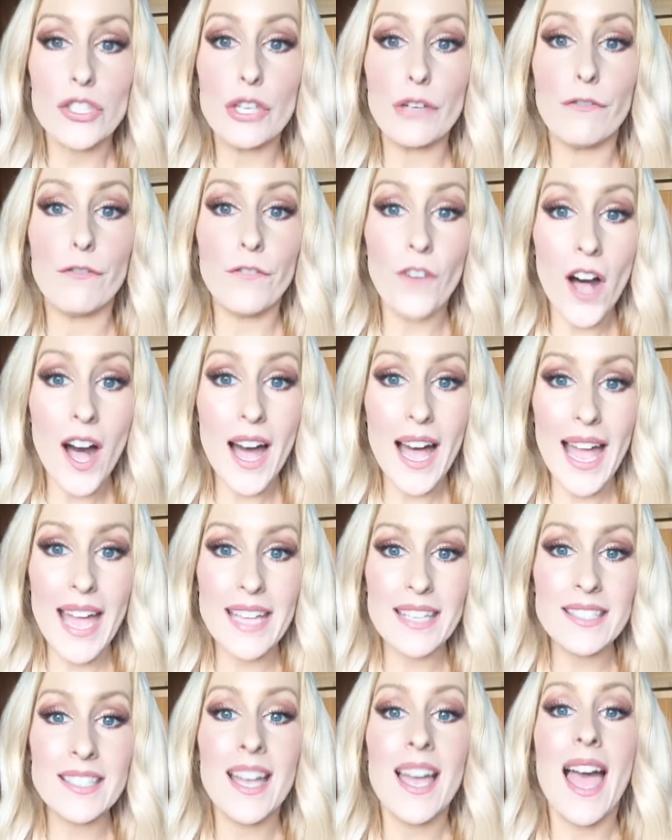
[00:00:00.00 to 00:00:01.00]
to
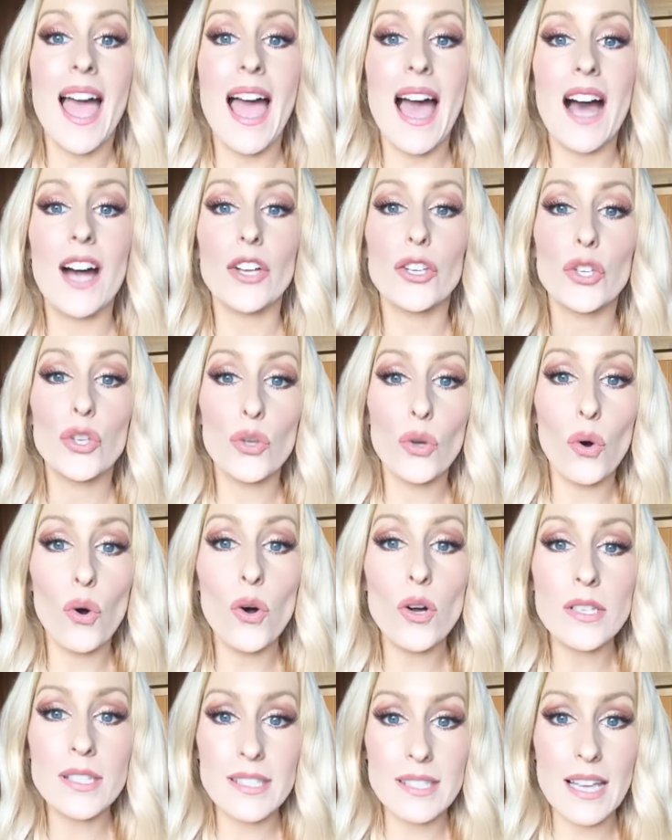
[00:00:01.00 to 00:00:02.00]
find how
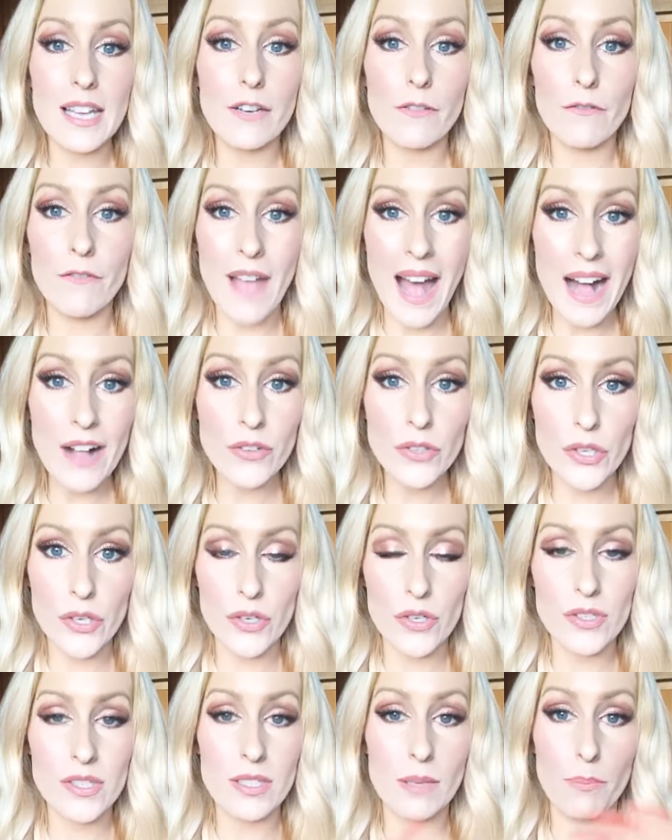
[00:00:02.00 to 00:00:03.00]
your set of
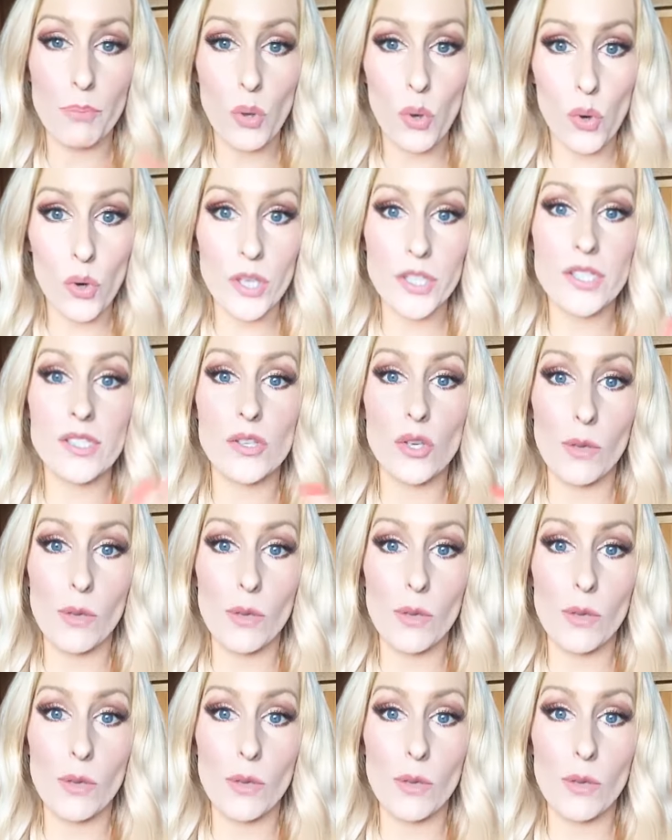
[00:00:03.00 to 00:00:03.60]
values supports